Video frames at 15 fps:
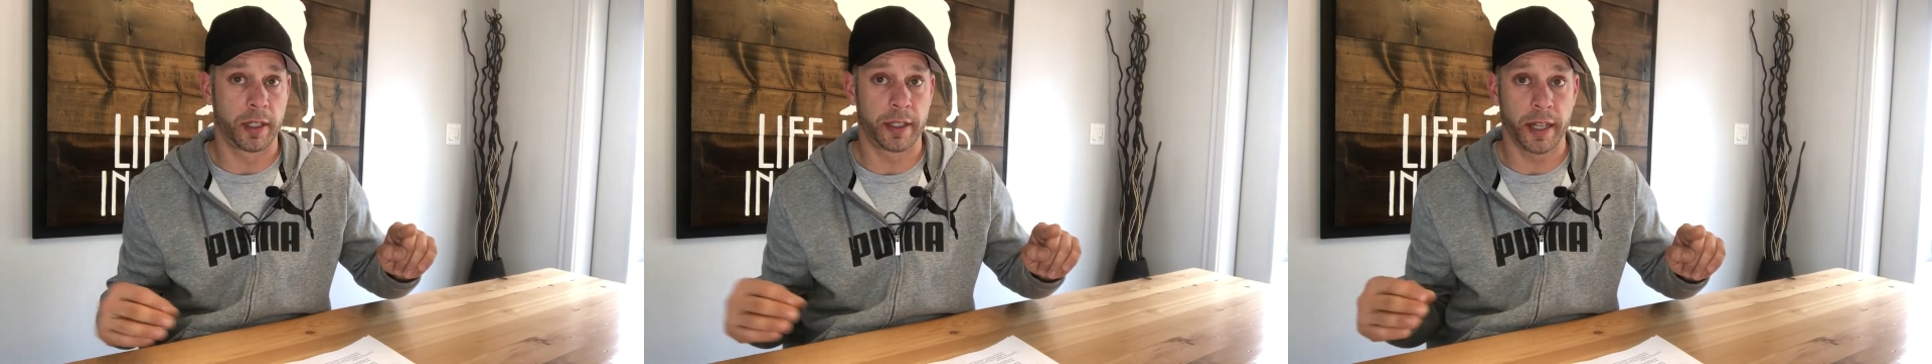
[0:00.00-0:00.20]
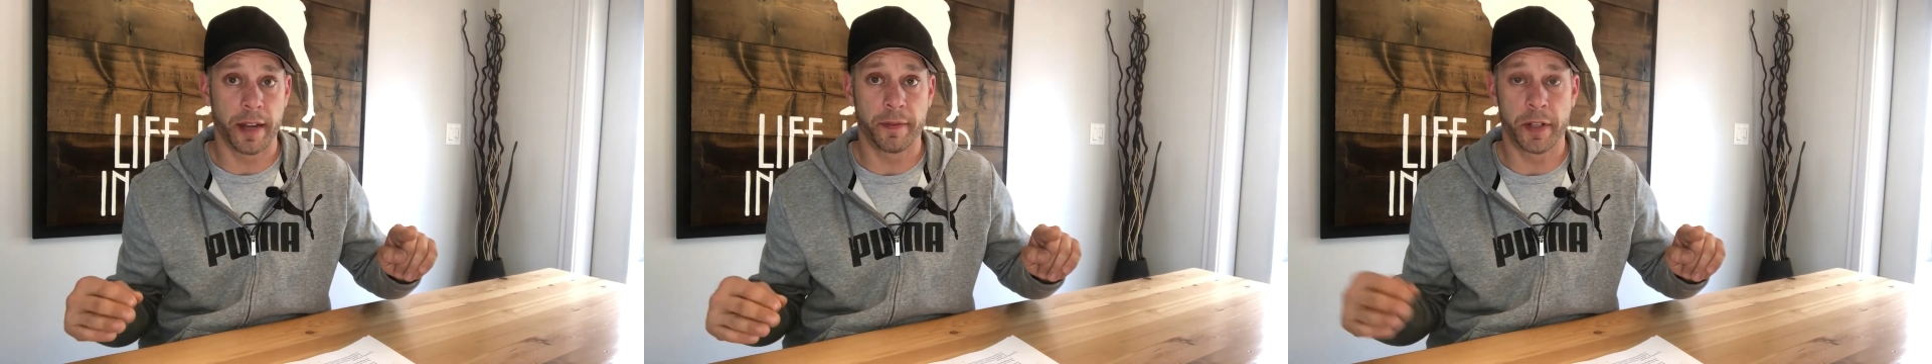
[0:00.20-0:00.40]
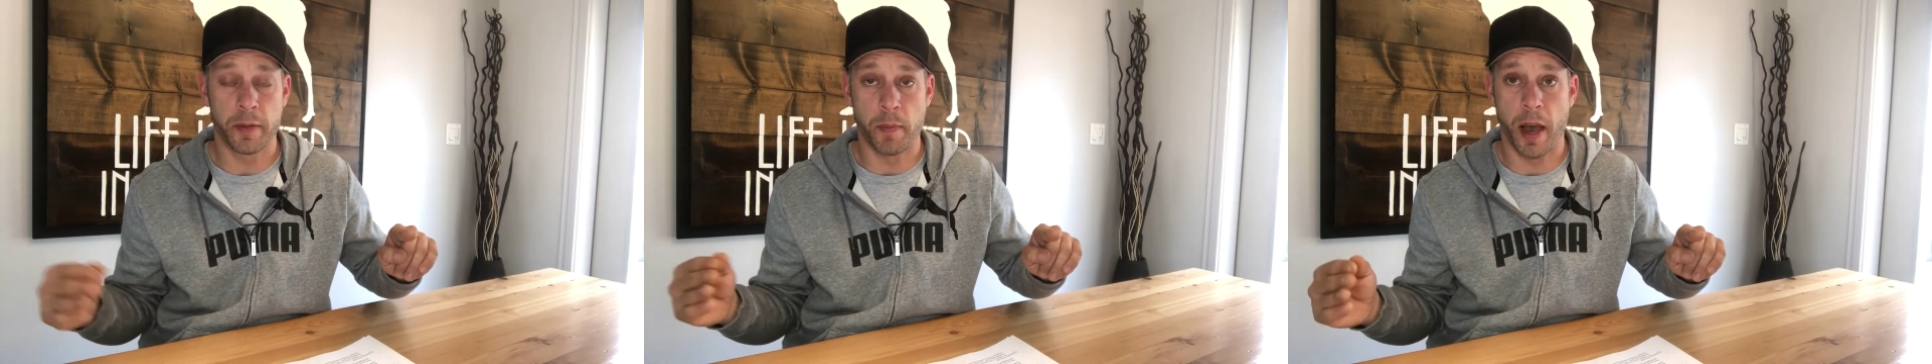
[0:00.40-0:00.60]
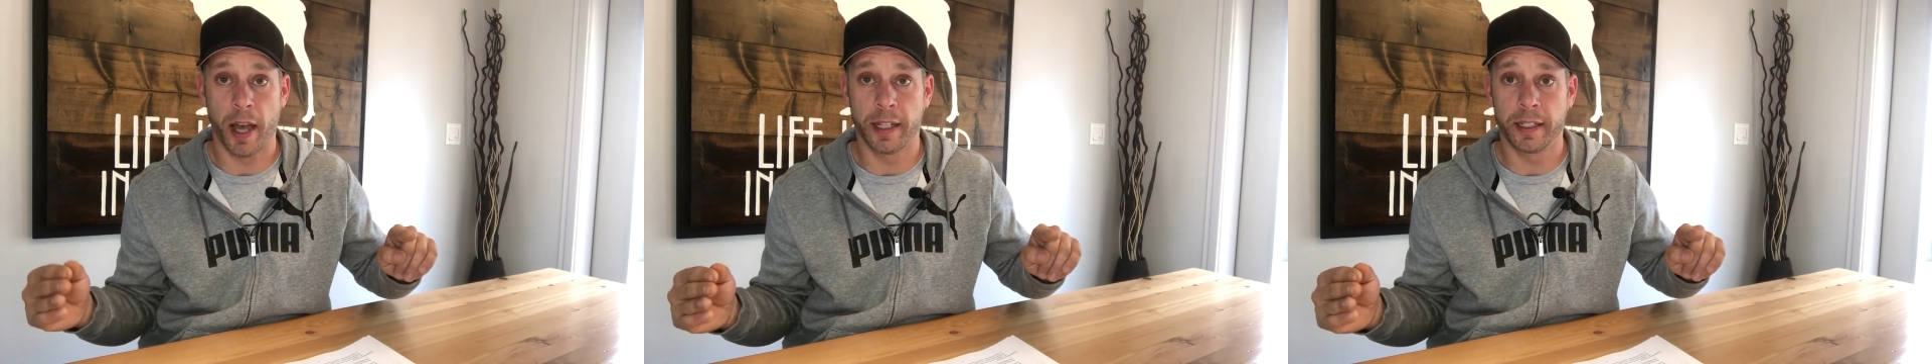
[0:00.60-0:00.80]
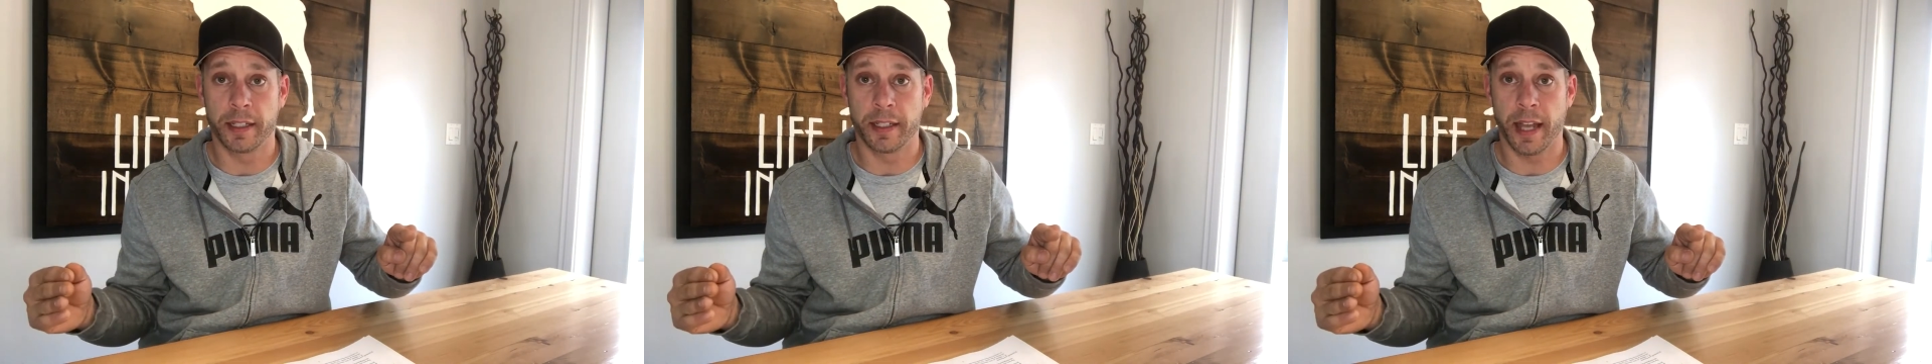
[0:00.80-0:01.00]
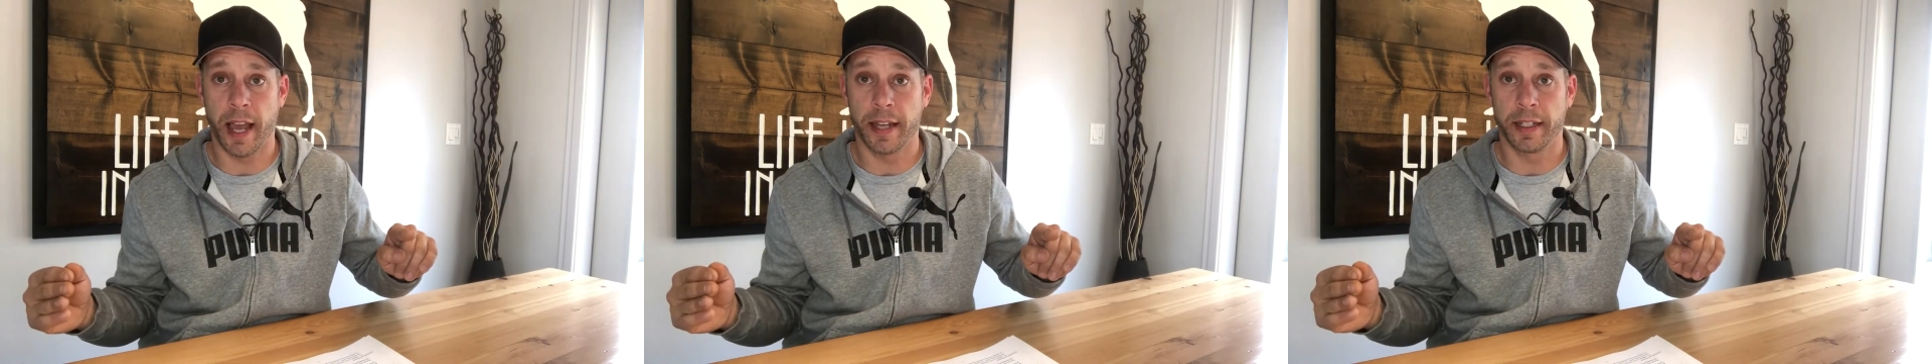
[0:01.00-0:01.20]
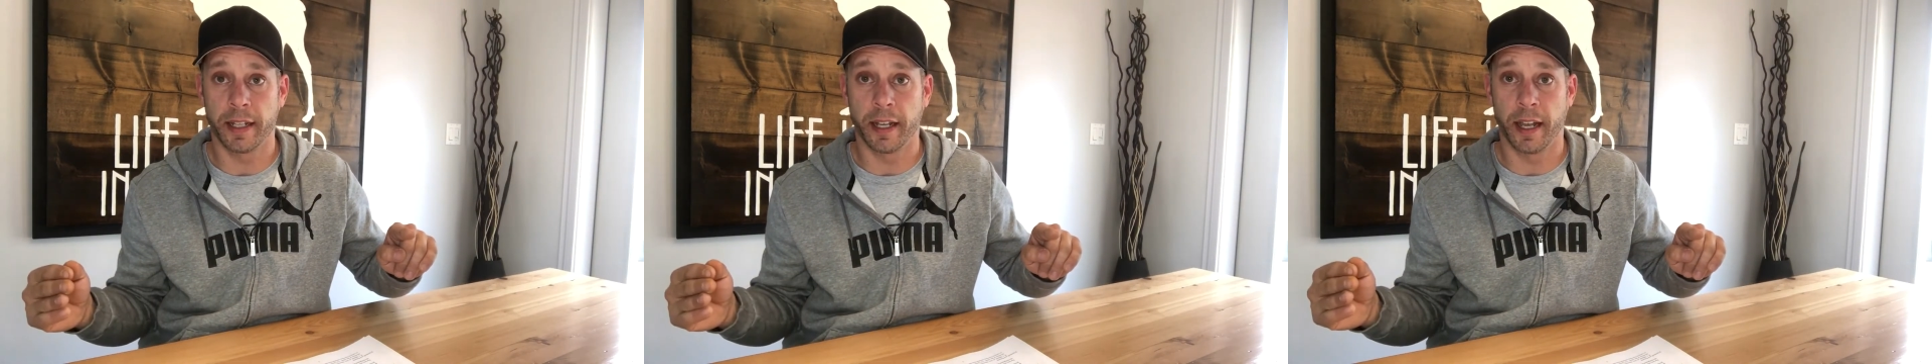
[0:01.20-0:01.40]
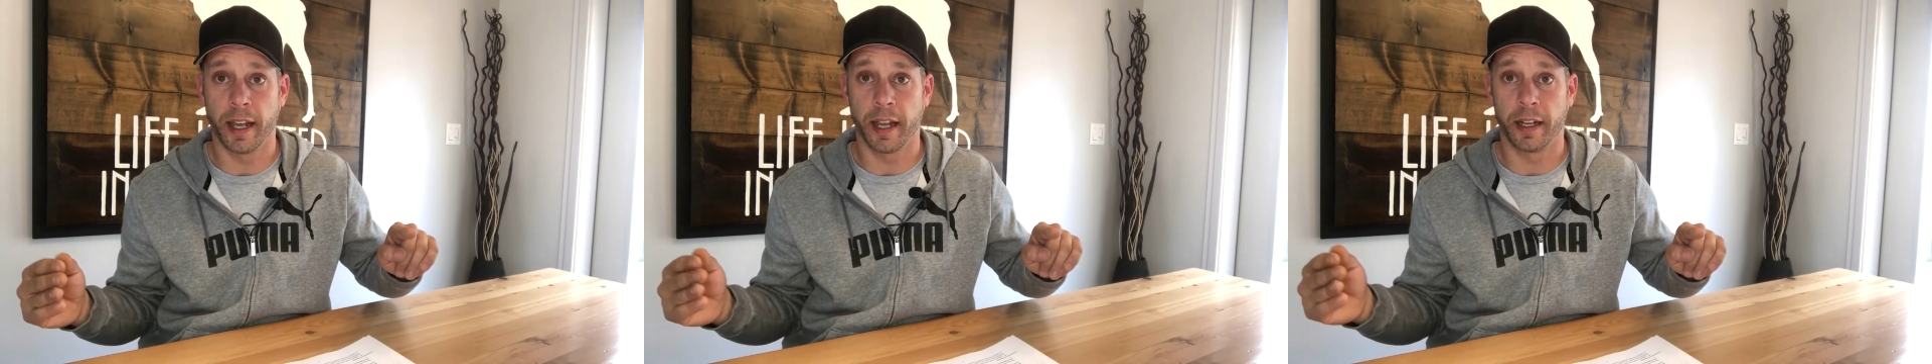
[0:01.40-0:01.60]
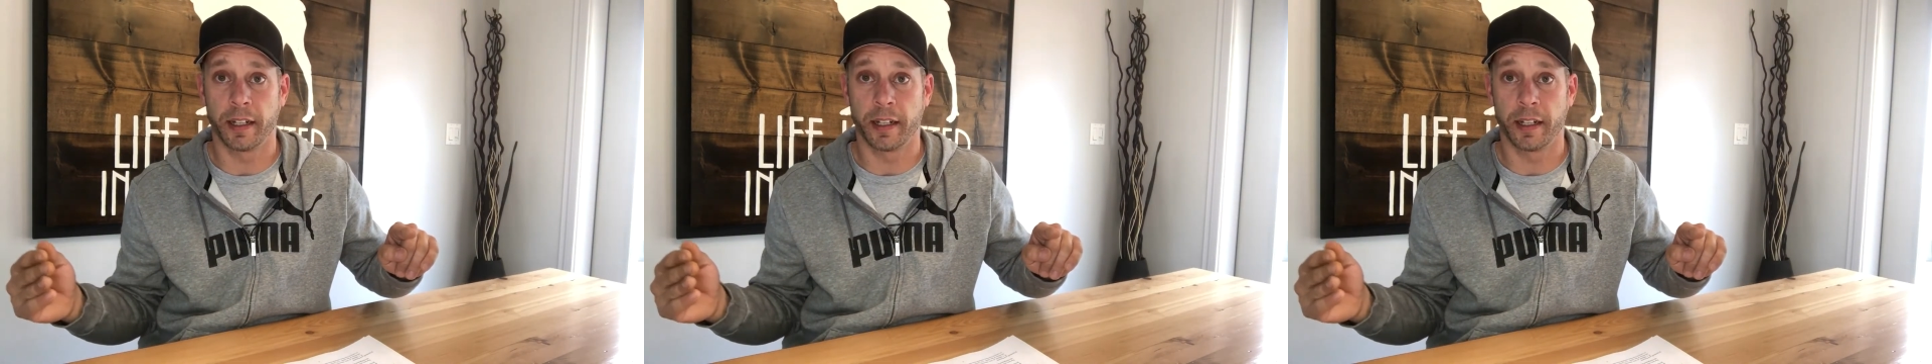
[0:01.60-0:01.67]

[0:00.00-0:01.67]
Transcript: safety mindset and